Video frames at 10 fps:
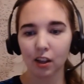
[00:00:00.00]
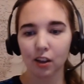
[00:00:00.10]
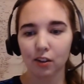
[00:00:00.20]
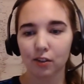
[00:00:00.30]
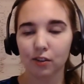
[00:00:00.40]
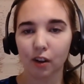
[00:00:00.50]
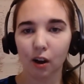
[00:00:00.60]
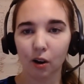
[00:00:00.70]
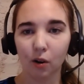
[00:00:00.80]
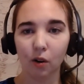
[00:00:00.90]

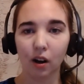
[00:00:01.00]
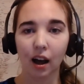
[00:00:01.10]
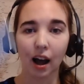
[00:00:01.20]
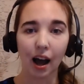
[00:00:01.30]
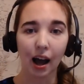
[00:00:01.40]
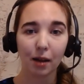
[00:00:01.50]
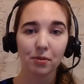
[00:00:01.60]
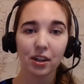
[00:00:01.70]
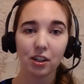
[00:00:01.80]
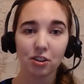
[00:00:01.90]
So I'm
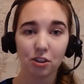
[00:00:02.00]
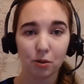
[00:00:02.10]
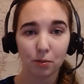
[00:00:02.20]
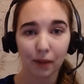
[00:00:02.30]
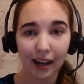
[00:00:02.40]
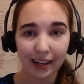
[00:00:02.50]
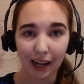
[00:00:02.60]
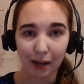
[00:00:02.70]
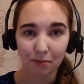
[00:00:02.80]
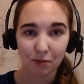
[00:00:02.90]
going to do my
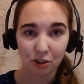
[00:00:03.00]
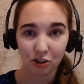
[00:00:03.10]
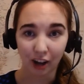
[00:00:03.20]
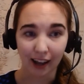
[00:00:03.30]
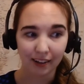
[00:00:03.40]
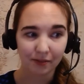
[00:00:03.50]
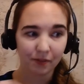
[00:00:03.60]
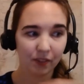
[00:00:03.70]
name, Jen.